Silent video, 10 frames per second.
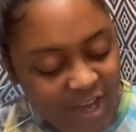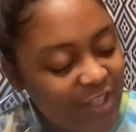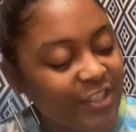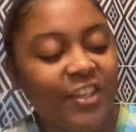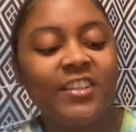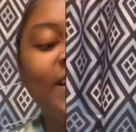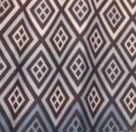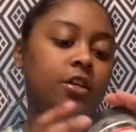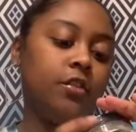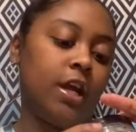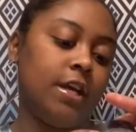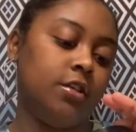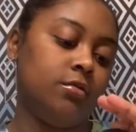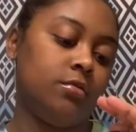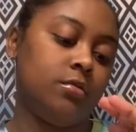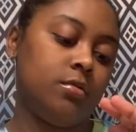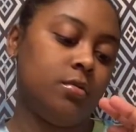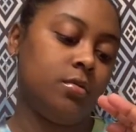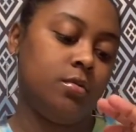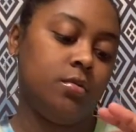So yeah, gel that I use,
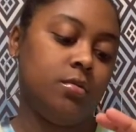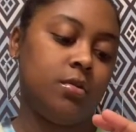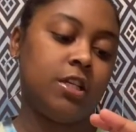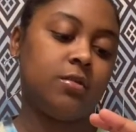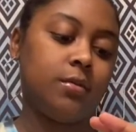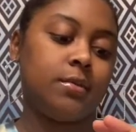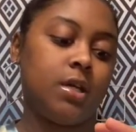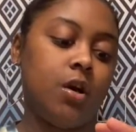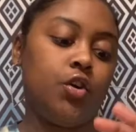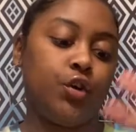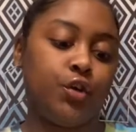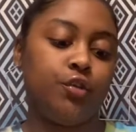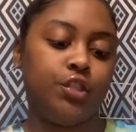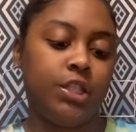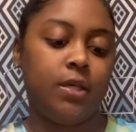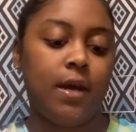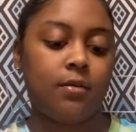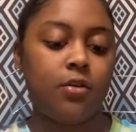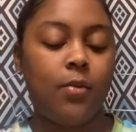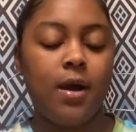that's what it was called, curl gel. I don't
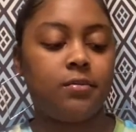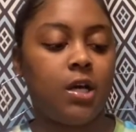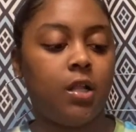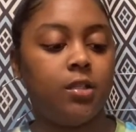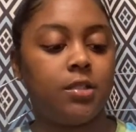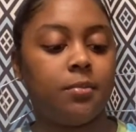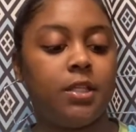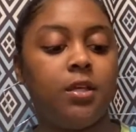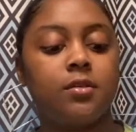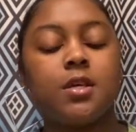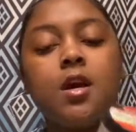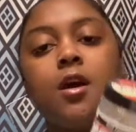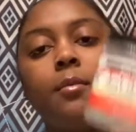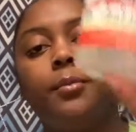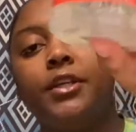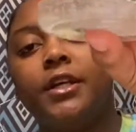know why I was calling it something else, but